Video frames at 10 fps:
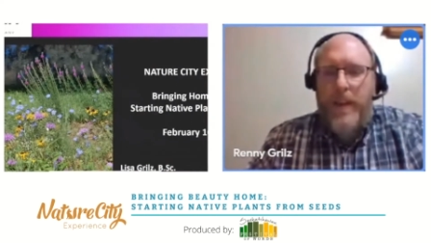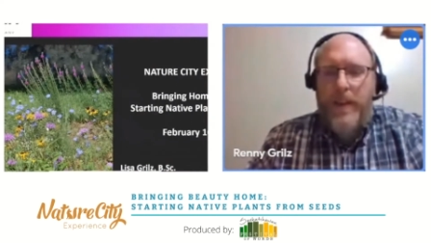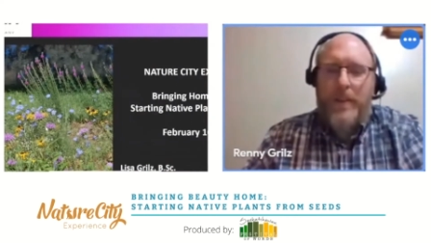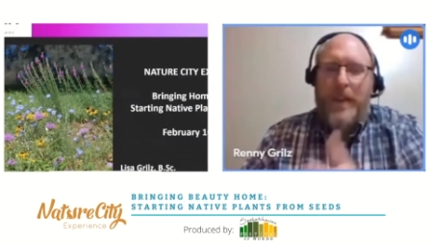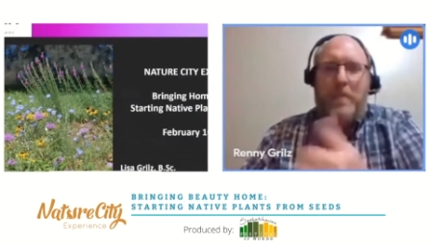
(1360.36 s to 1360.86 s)

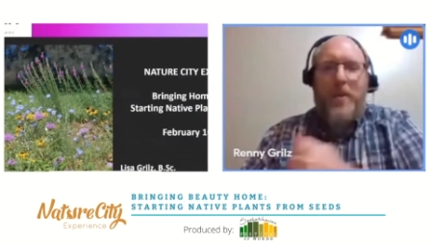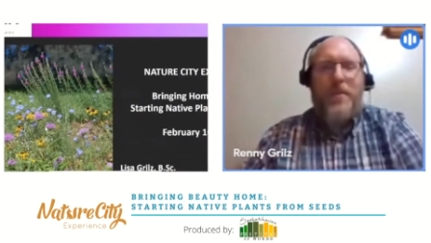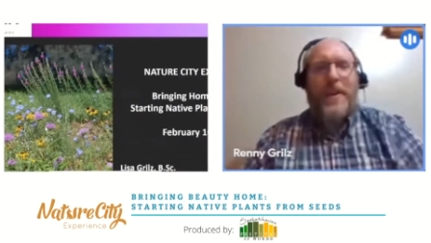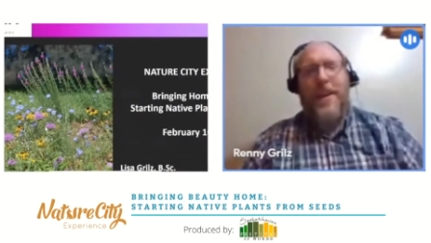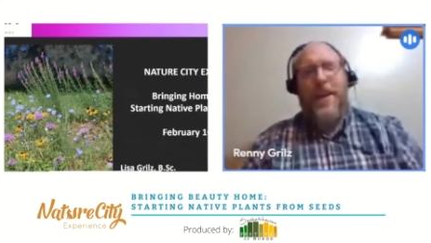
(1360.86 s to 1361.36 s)
Okay, perfect.
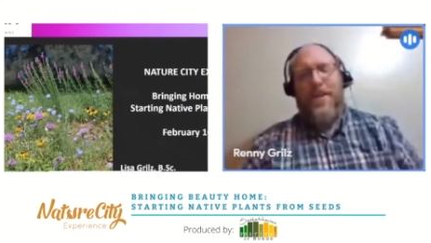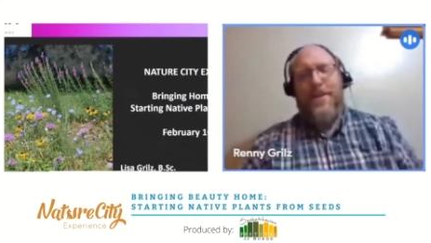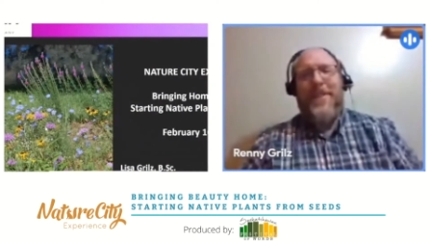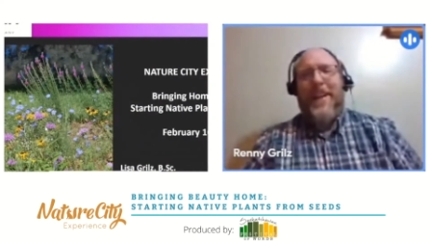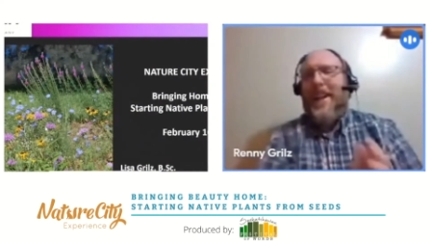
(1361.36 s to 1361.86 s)
Thank you.
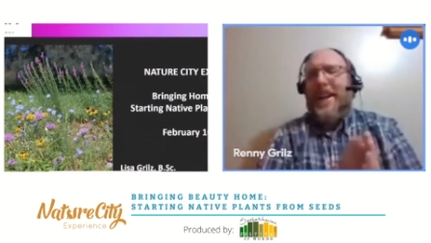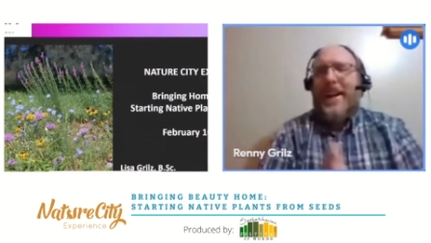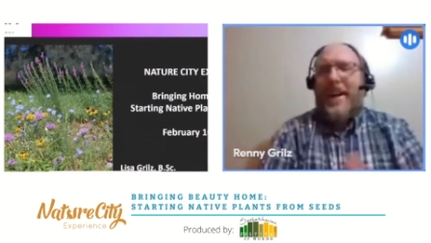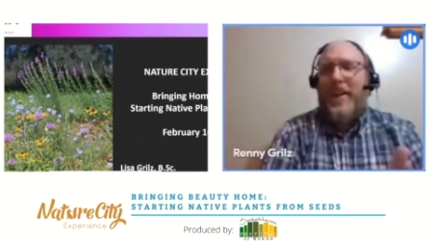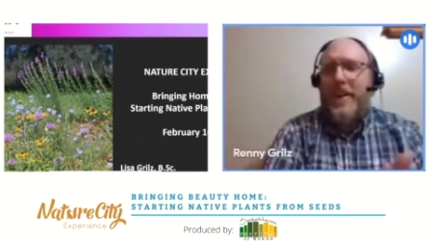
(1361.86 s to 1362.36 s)
Thanks,